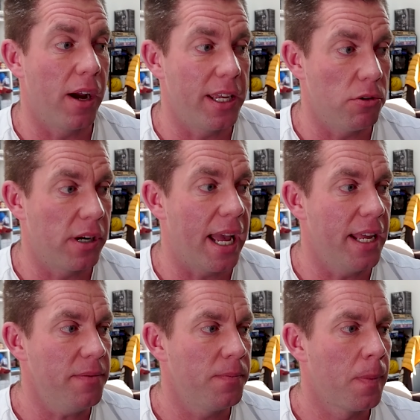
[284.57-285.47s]
rate you're
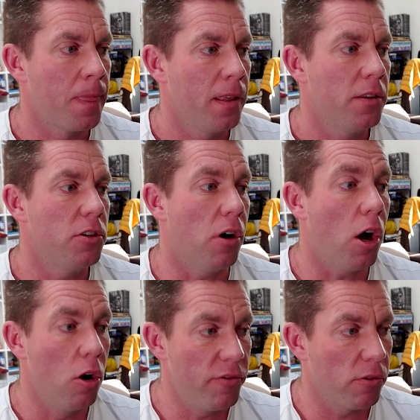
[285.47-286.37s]
getting, your
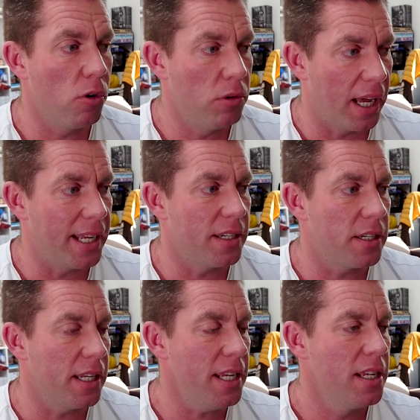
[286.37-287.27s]
overall
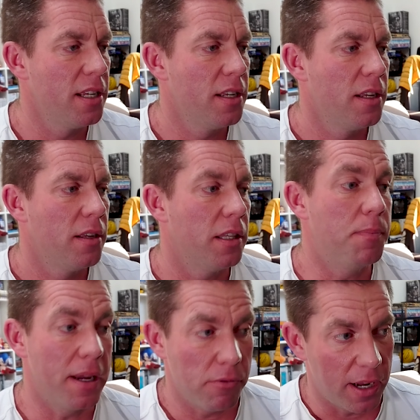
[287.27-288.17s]
latency, the
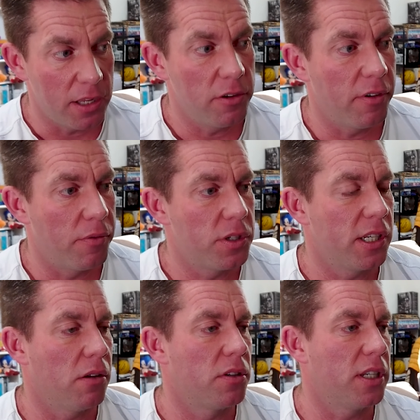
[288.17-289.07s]
bit rate you've obviously
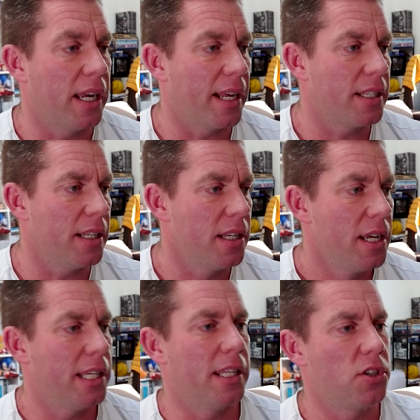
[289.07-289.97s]
got selected.
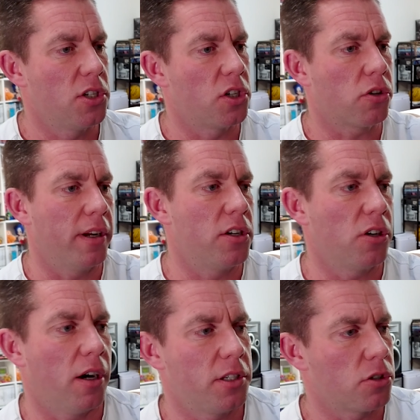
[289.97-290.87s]
Now this is a
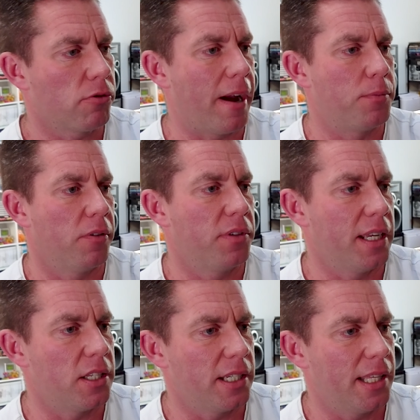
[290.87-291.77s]
screenshot I just grabbed off the
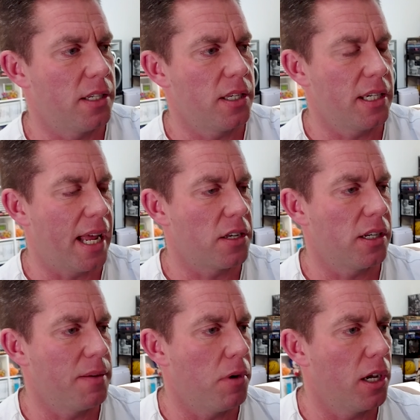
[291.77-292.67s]
internet. This isn't
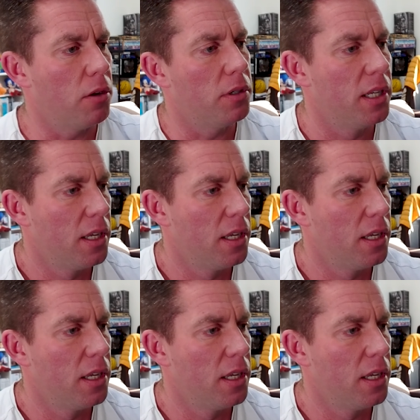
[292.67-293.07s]
actually my own